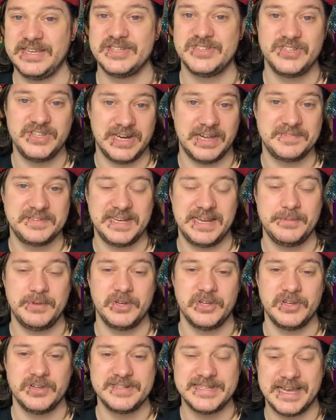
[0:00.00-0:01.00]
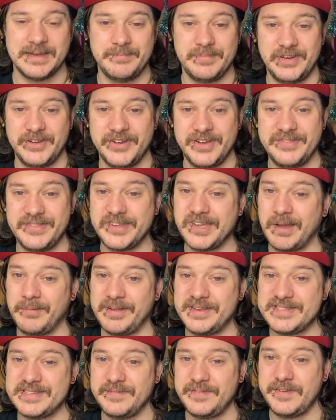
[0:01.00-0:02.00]
You'll have to let me know down below in the
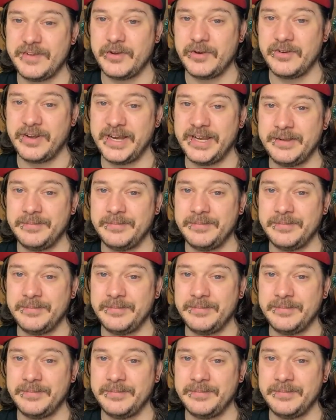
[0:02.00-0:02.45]
comments if you agree.